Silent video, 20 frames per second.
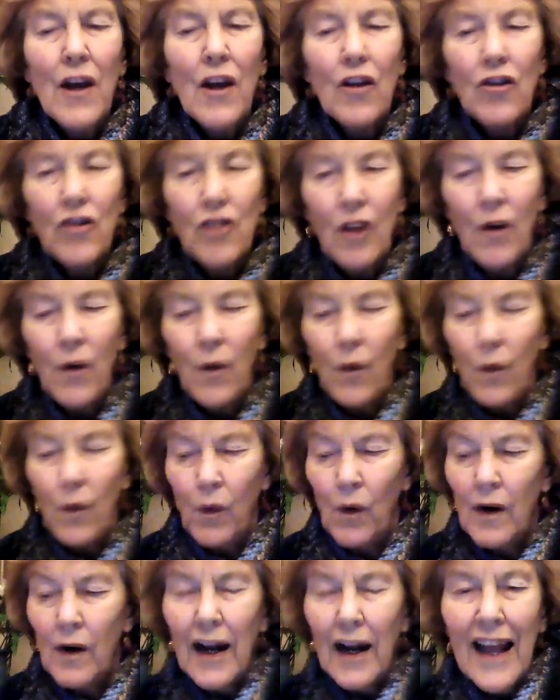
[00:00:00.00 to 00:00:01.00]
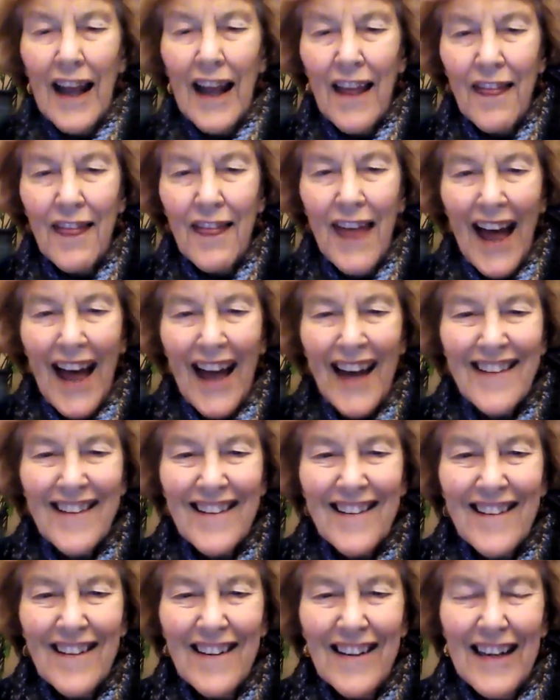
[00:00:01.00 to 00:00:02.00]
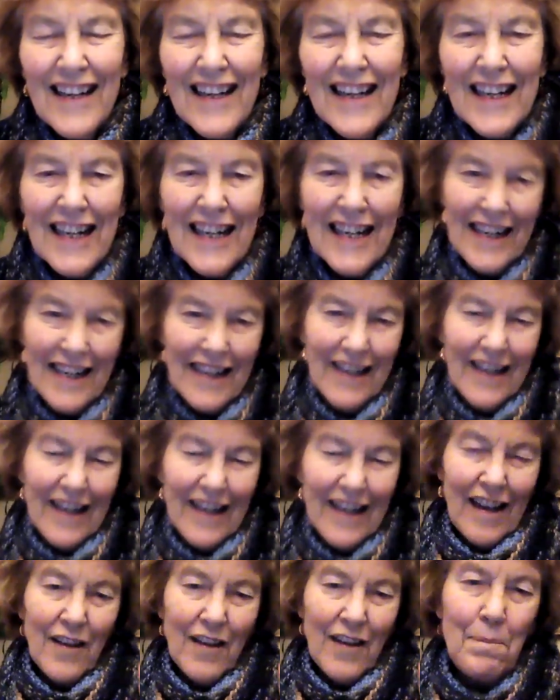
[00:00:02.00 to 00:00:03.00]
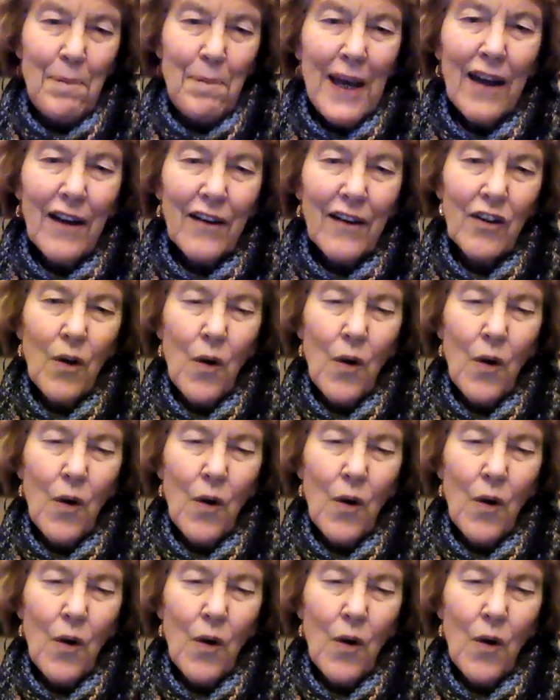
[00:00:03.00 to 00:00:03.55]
So the biggest